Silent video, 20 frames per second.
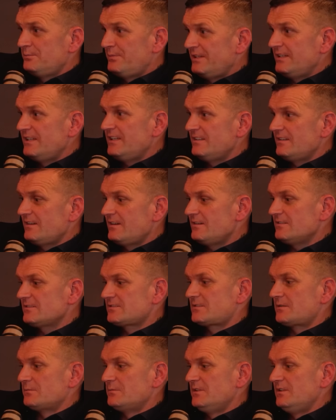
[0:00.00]
being in
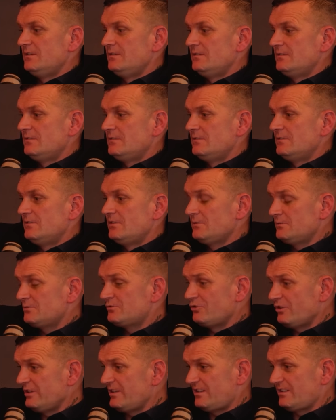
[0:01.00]
hospital. I
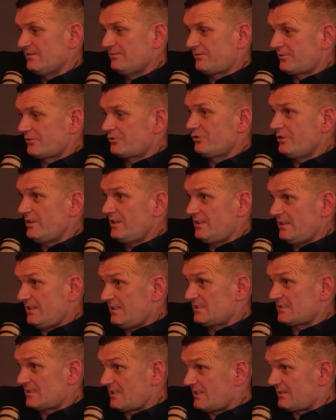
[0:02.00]
was drinking for three
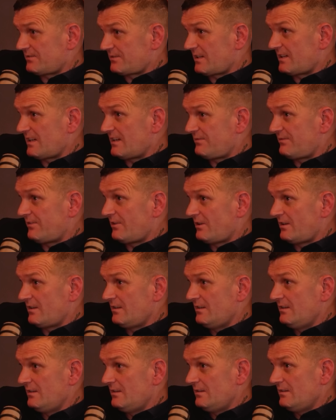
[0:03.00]
days after that
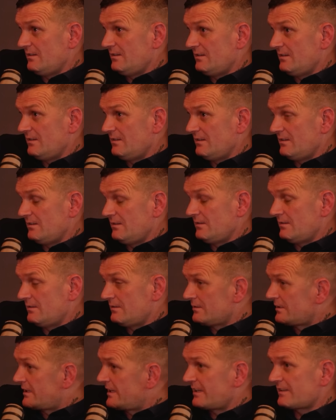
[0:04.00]
fall.
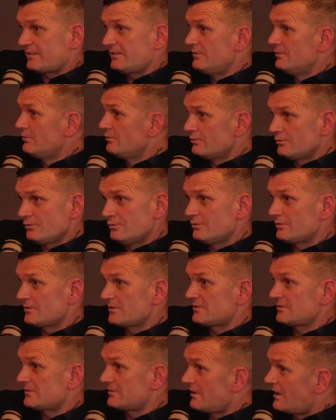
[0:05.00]
Taking no
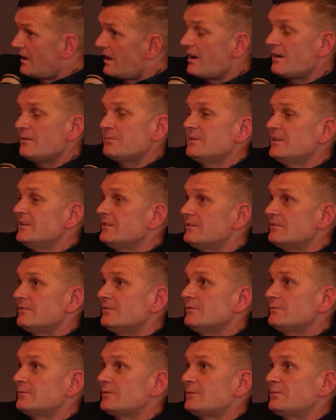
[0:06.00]
notice, hobbling
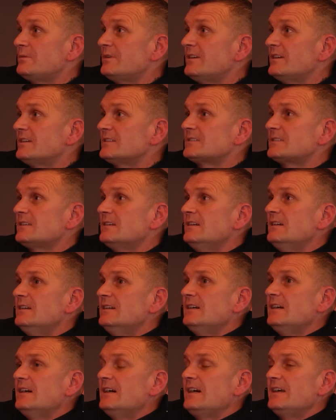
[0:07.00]
around the place.
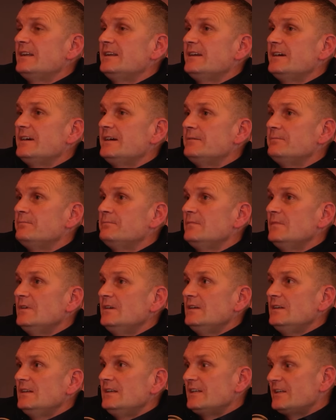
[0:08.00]
And um,
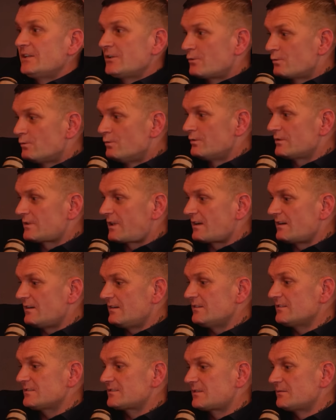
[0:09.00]
going to the
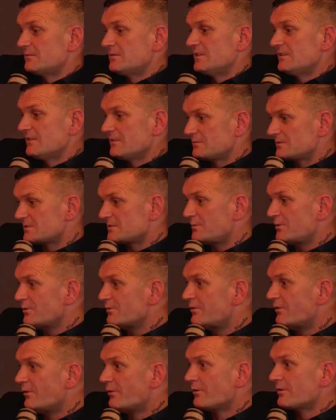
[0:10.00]
hospital. I was
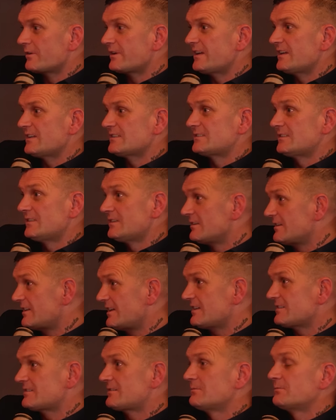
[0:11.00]
about four days in. I
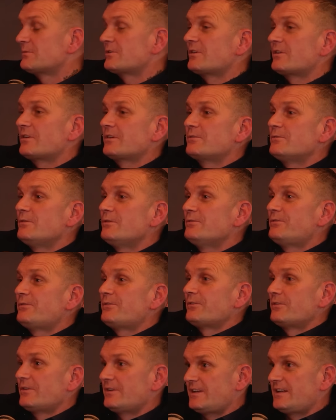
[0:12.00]
asked them, could I go
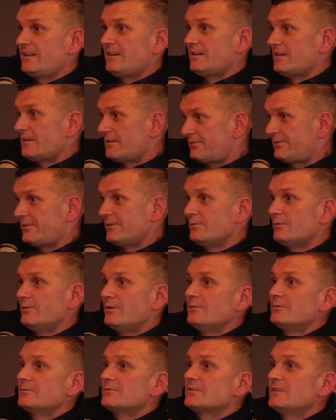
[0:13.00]
for a, a few
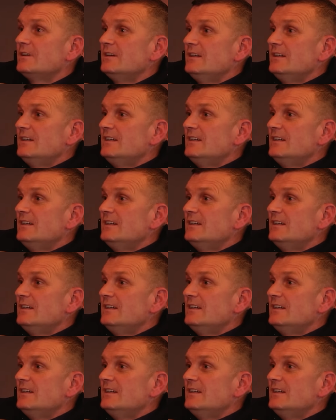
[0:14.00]
hours?